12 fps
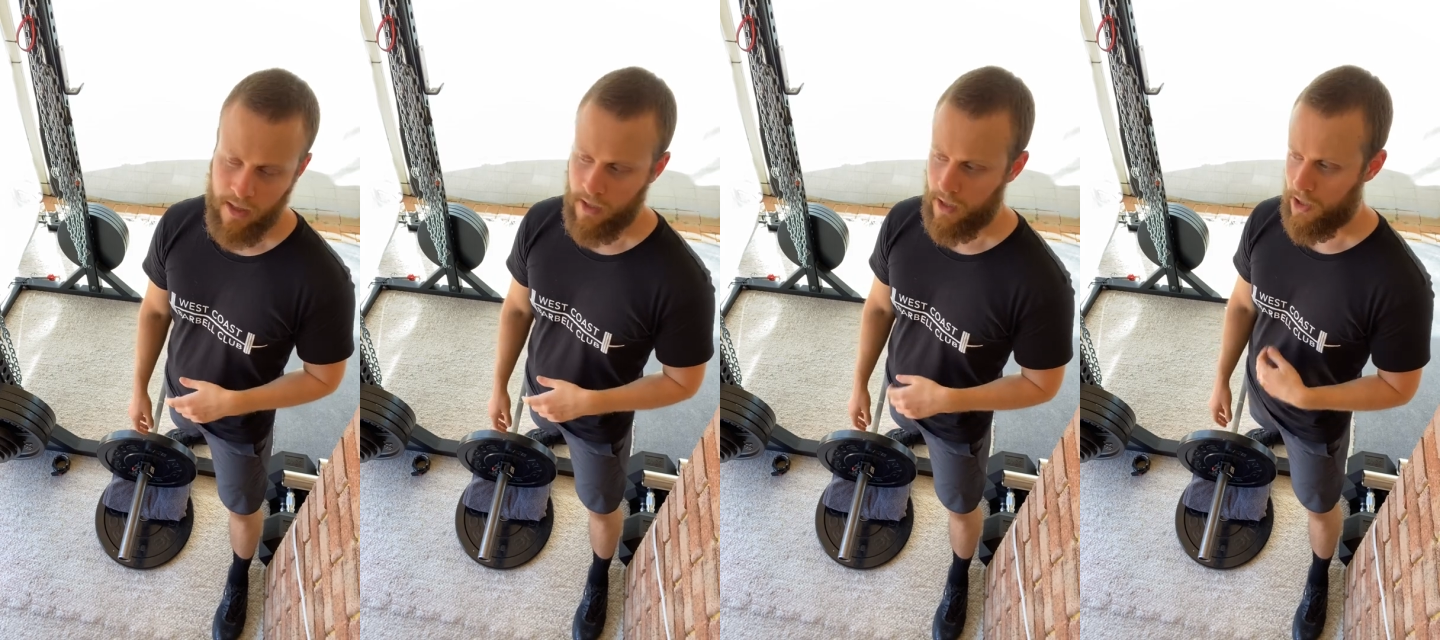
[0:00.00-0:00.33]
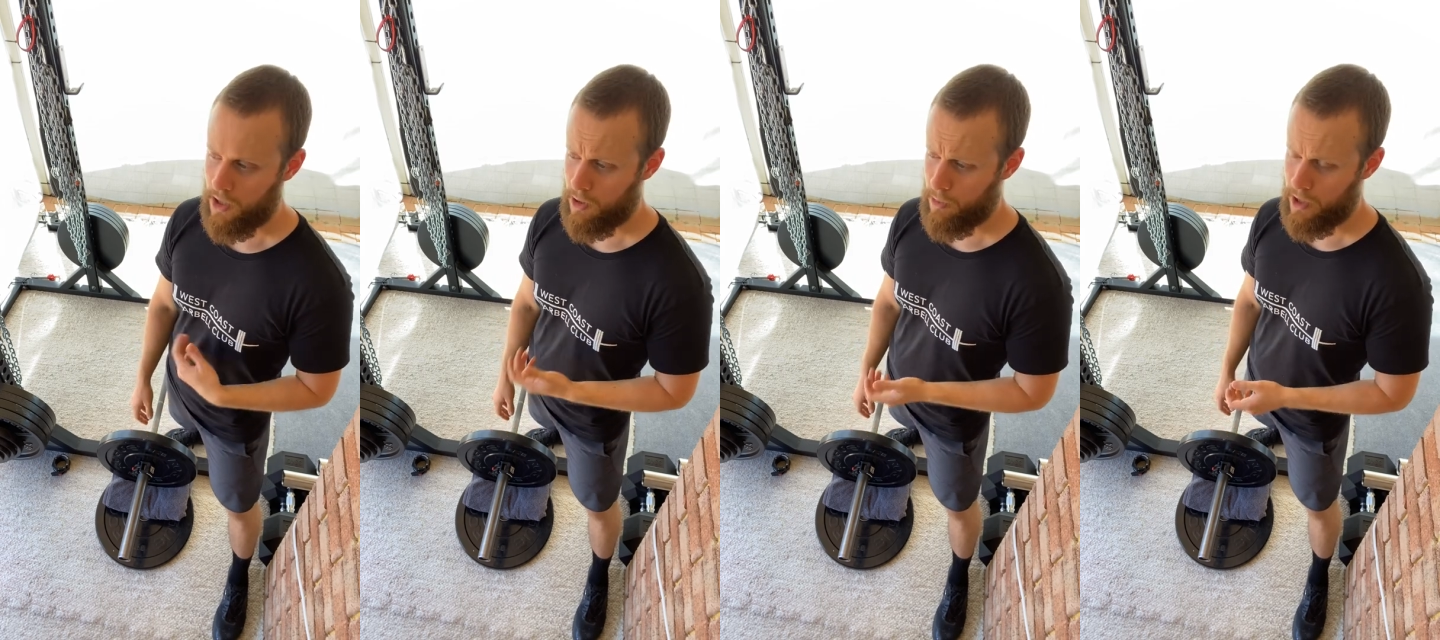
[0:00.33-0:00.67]
I
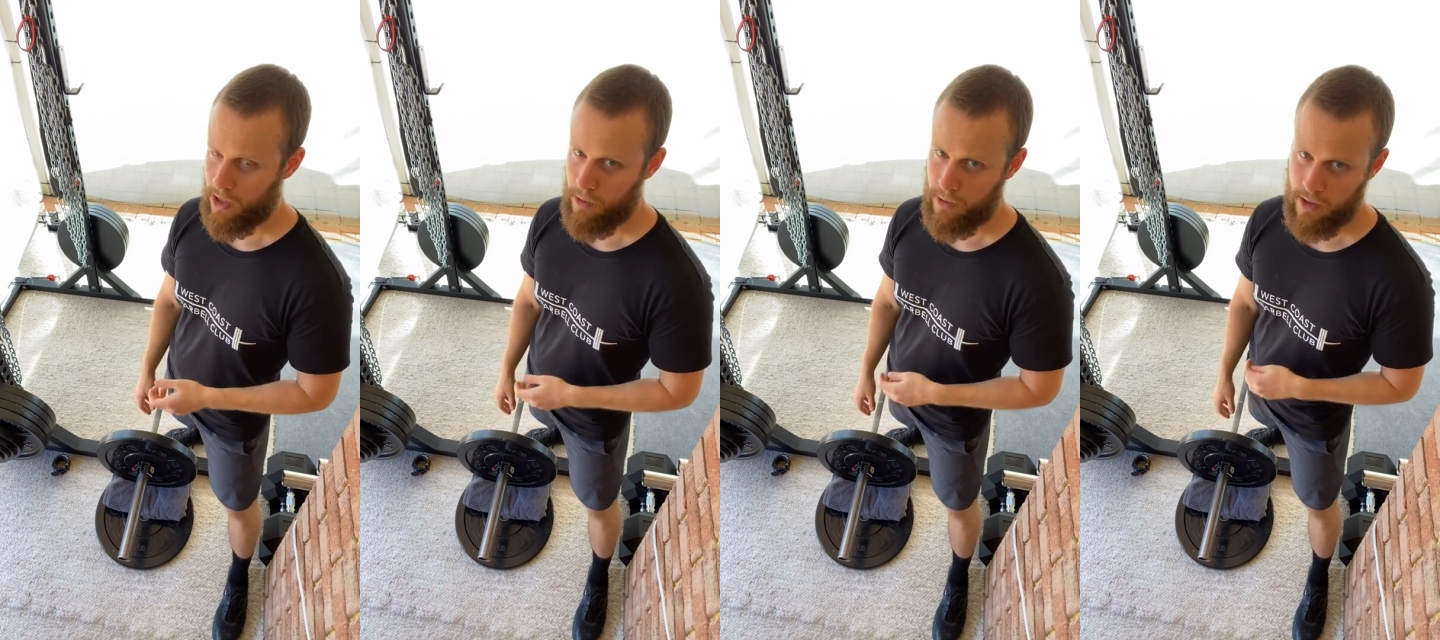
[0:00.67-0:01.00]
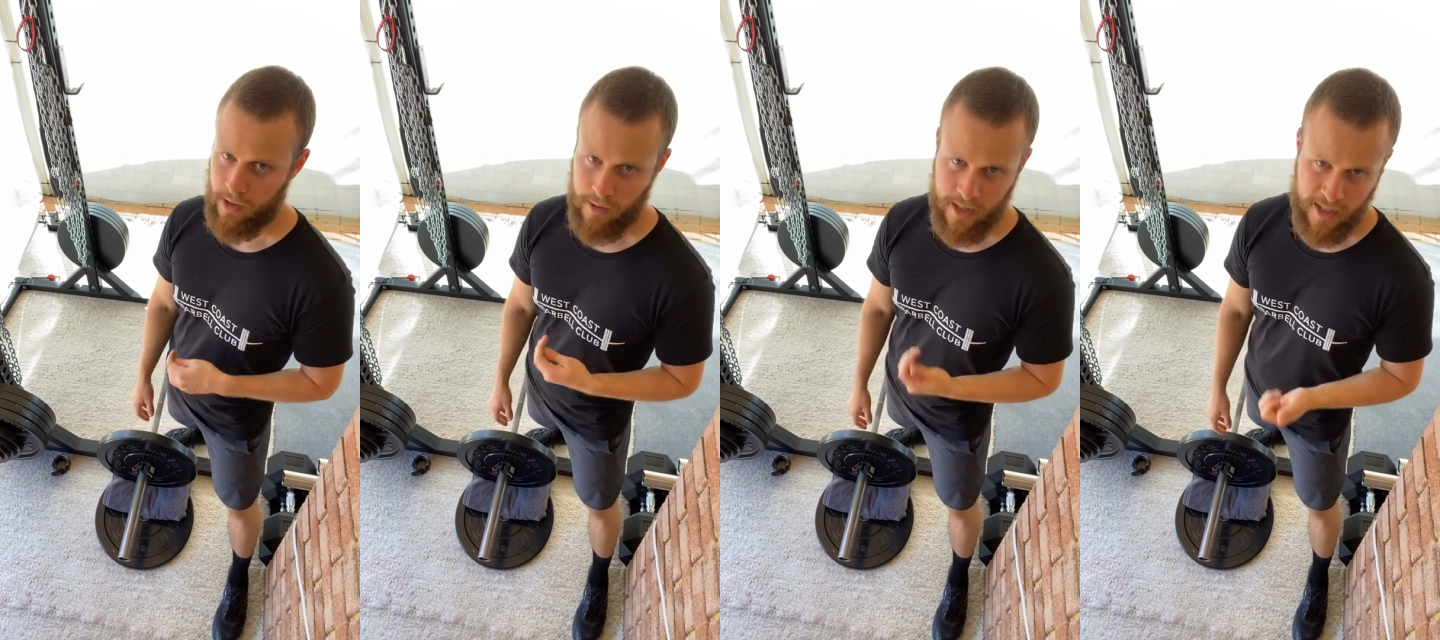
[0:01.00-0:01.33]
normally go with a
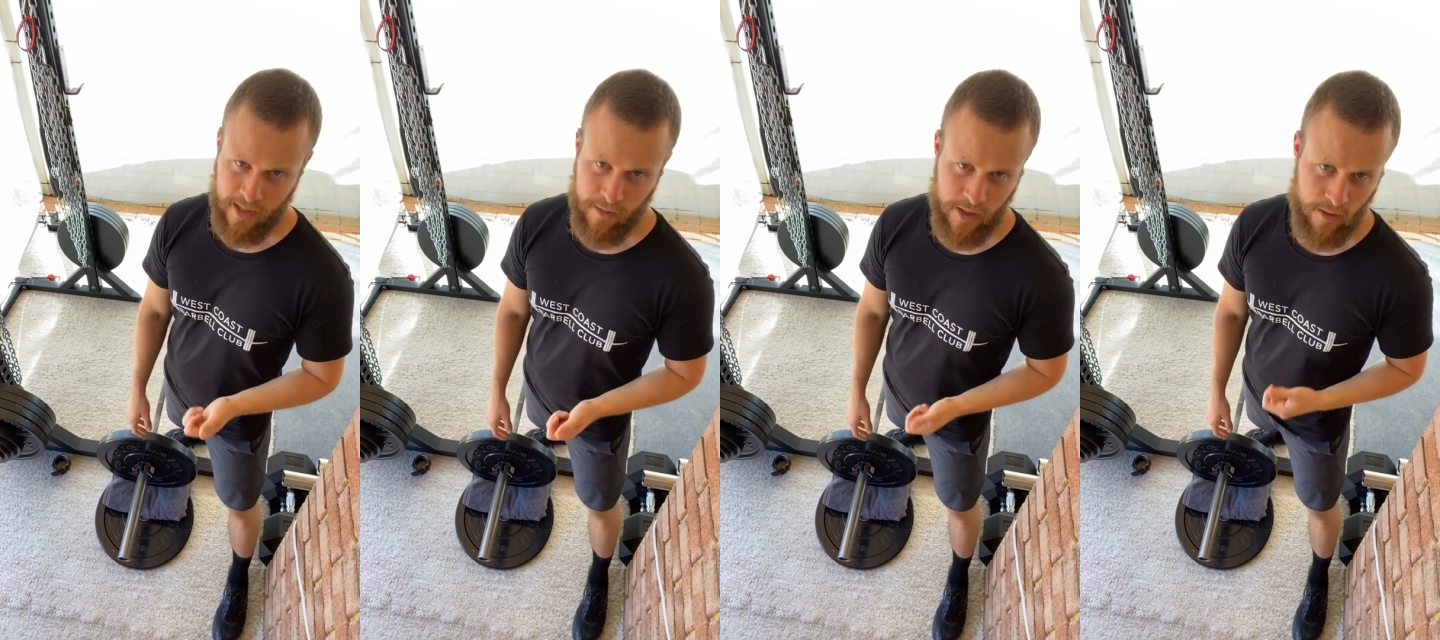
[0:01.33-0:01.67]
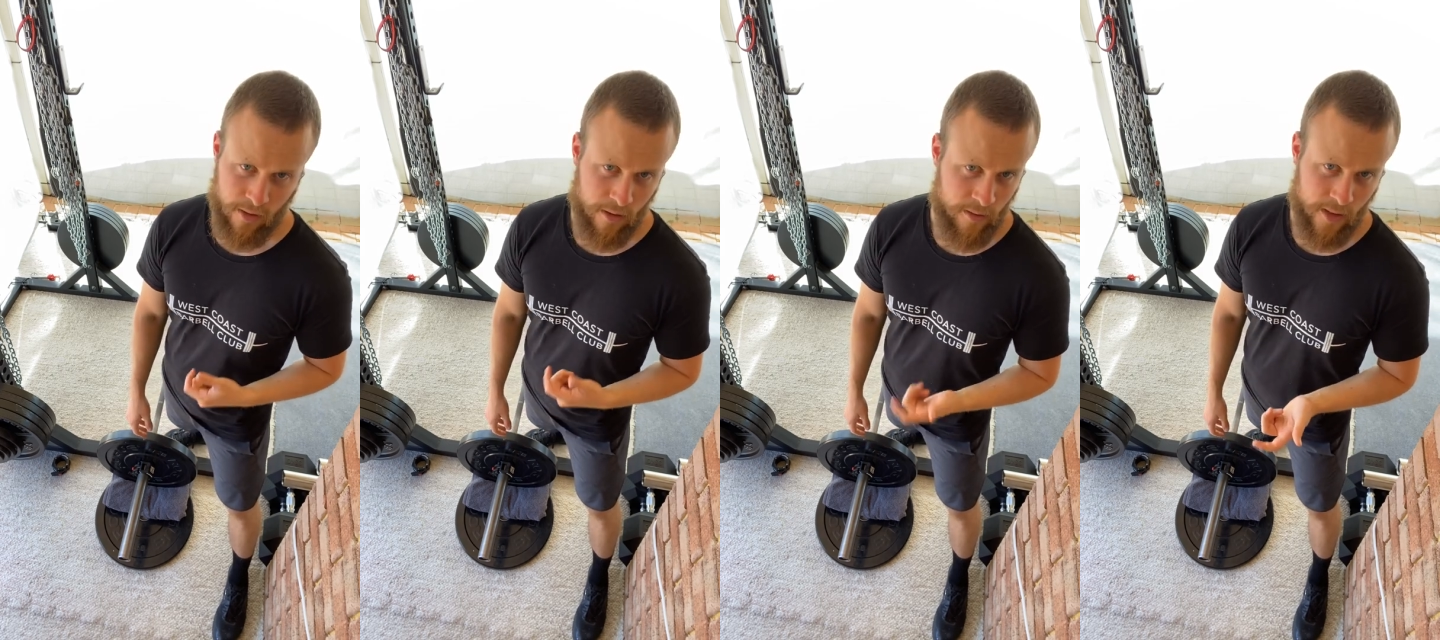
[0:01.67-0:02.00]
3 centimetre
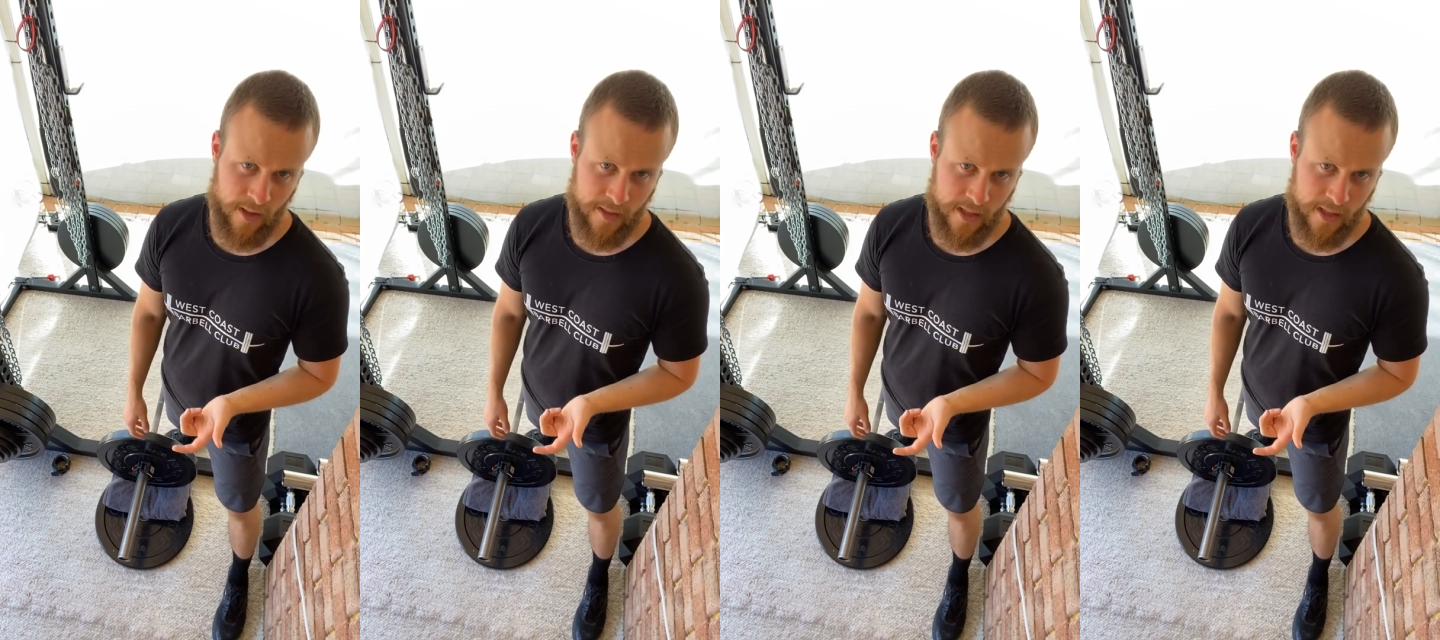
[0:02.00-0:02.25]
or a 5